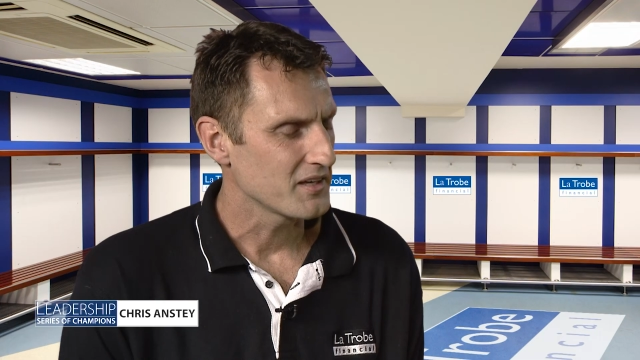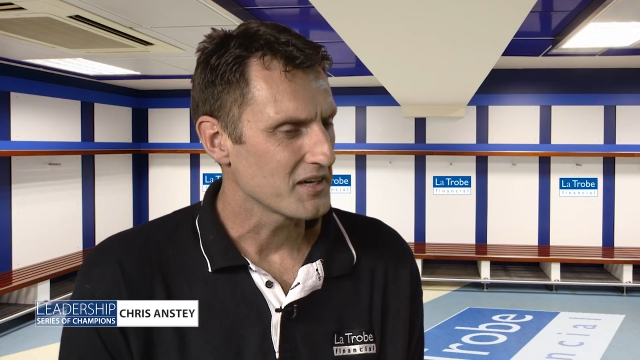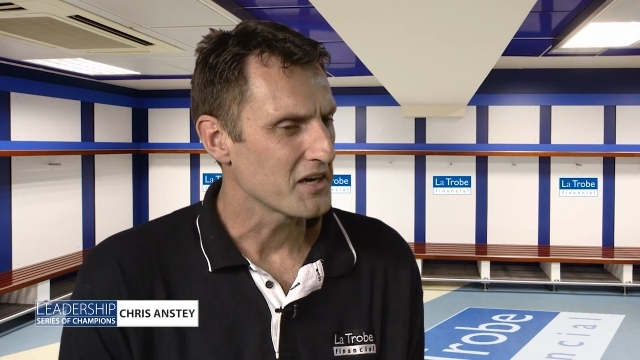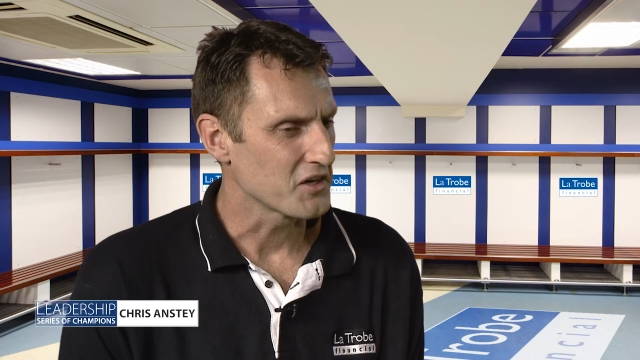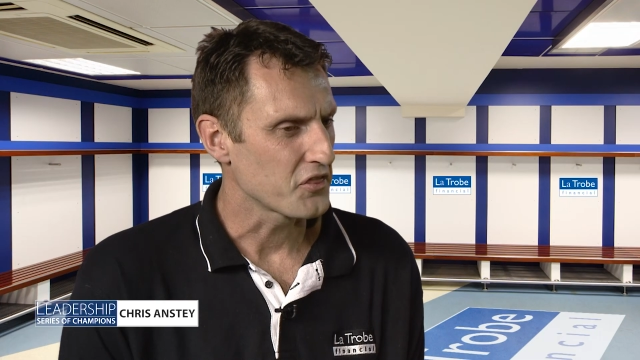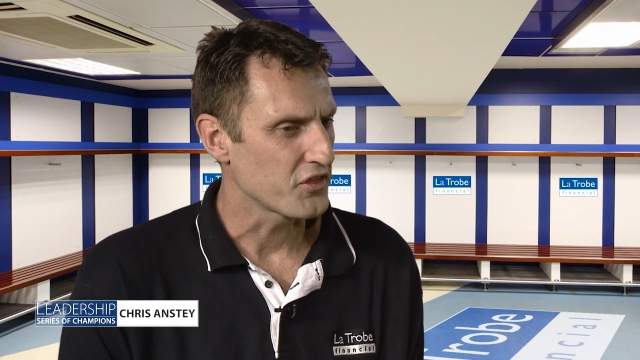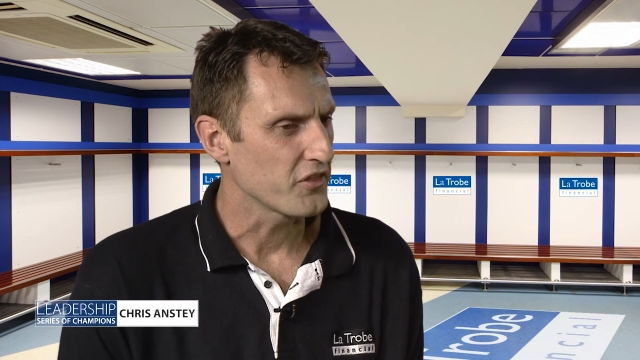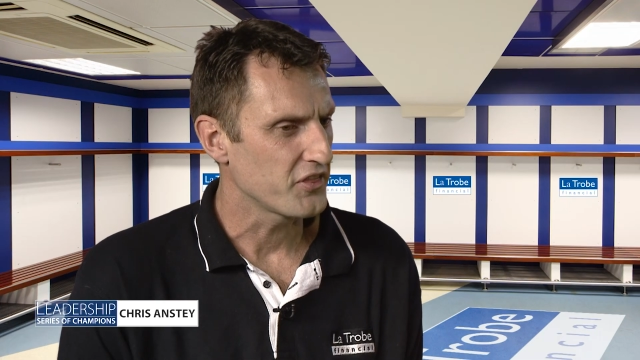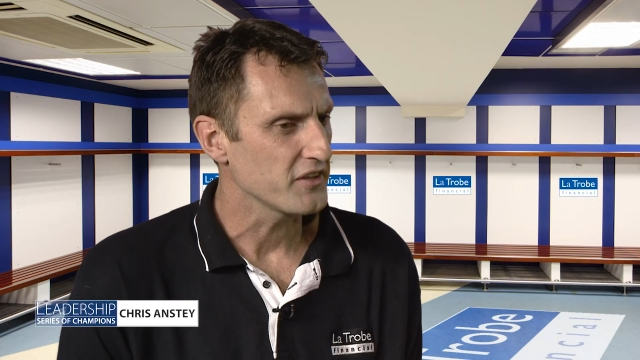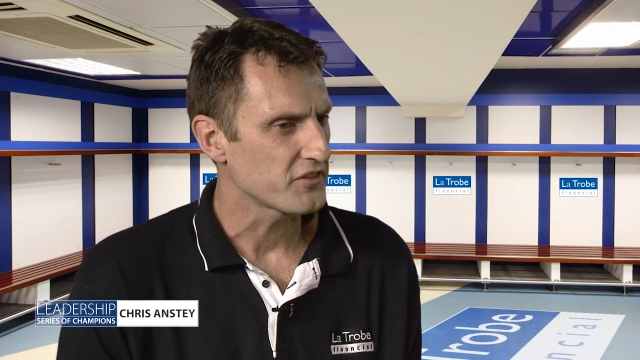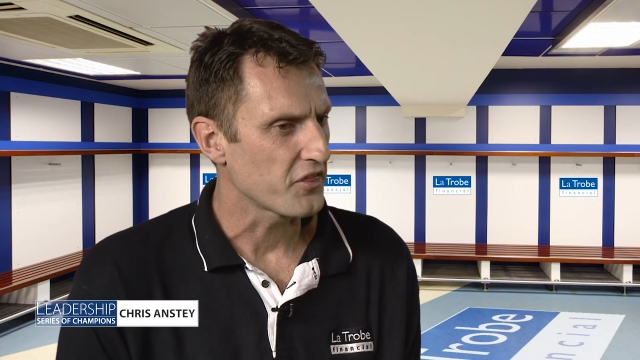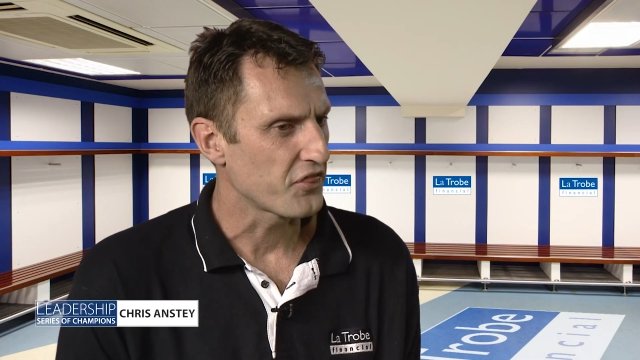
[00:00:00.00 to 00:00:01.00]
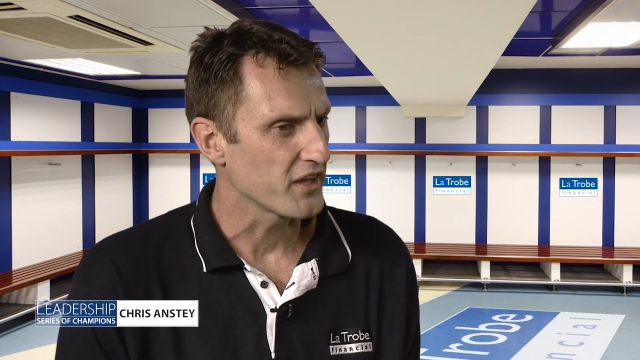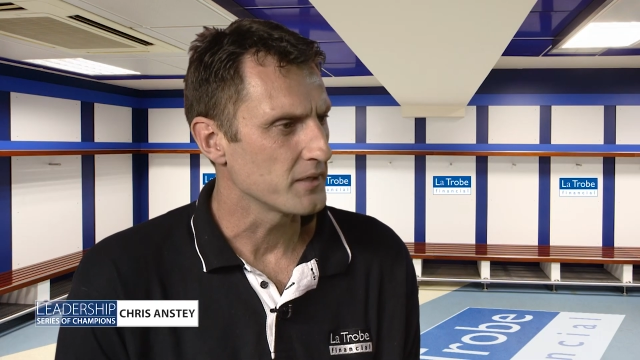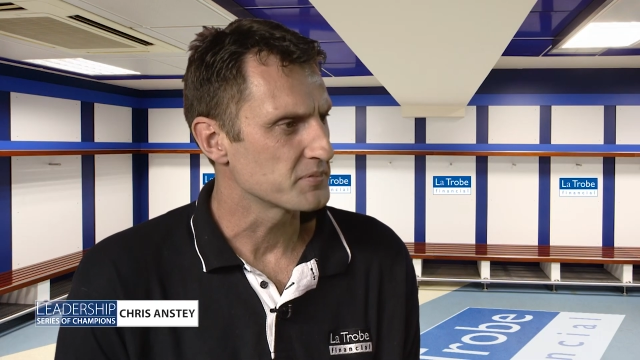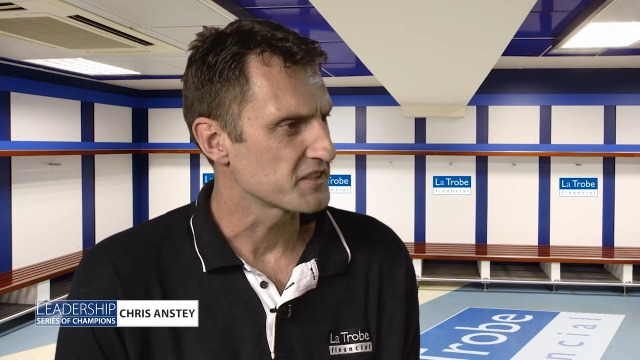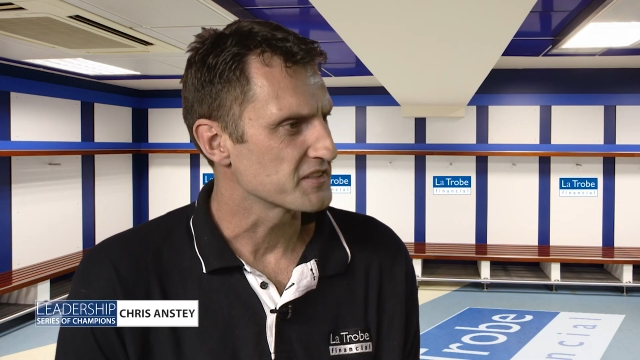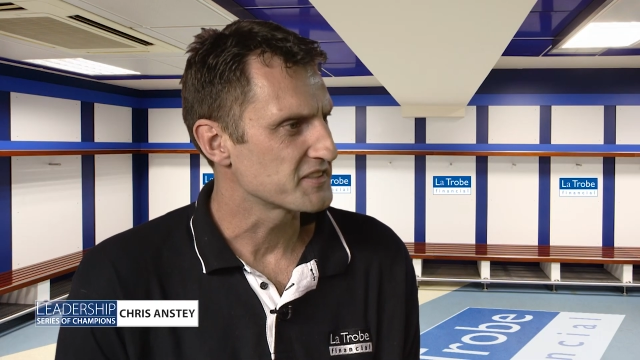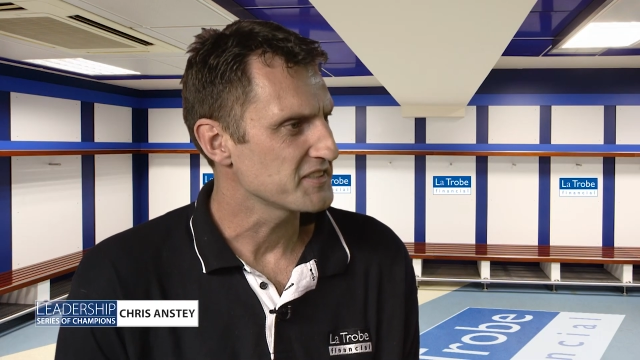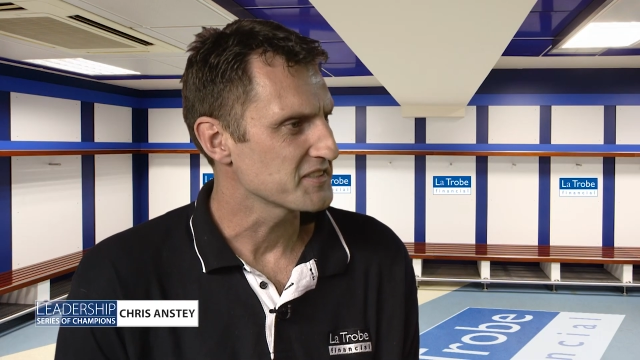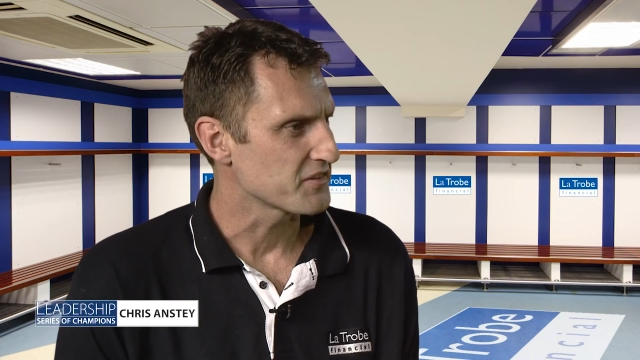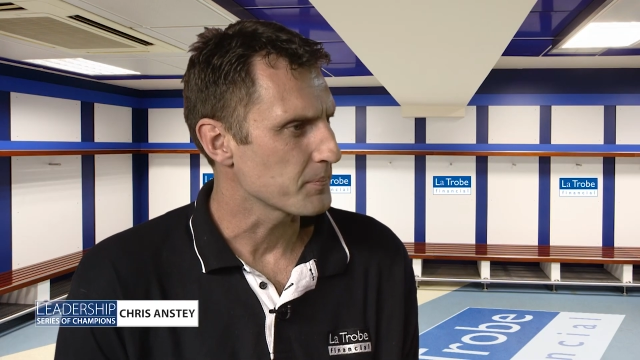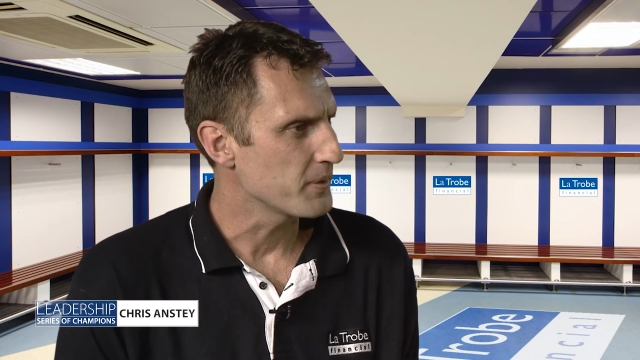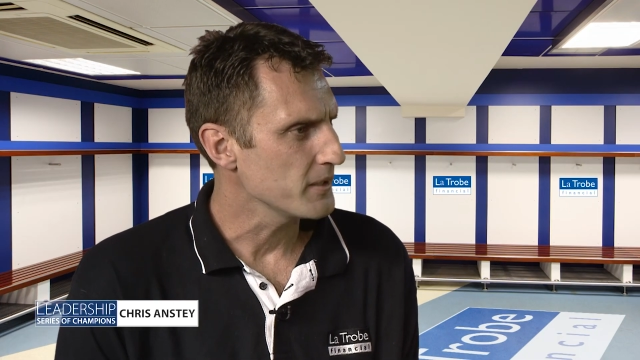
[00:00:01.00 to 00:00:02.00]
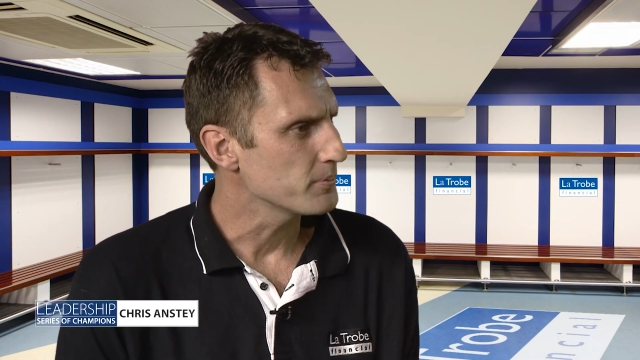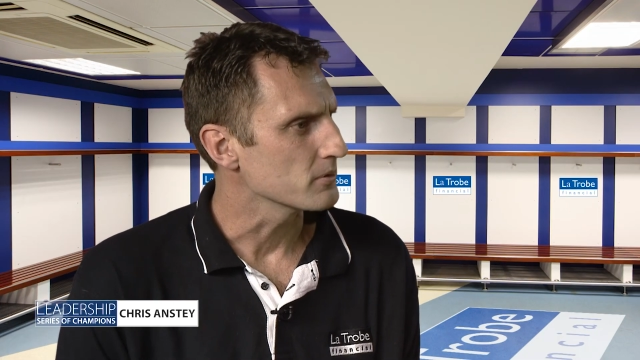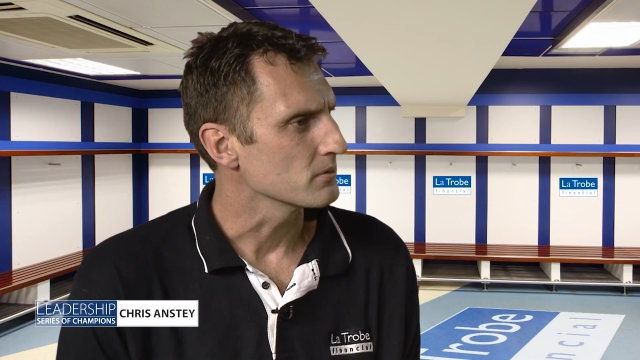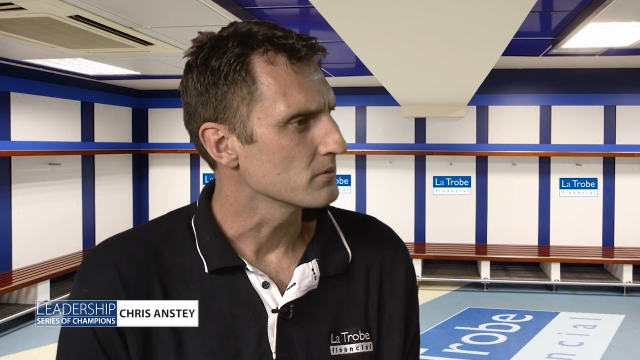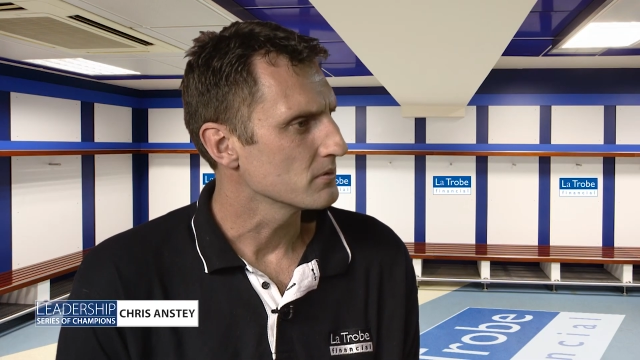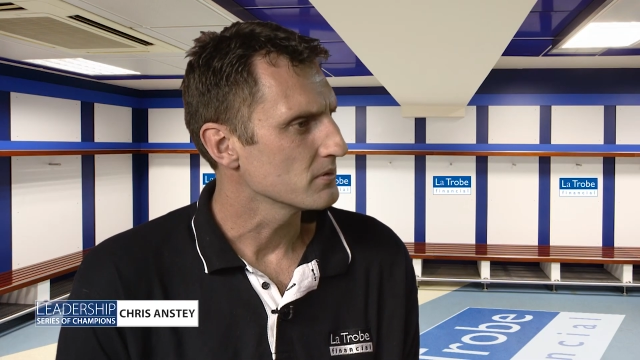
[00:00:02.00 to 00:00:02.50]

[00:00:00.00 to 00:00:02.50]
And I think the theme's consistent, the people.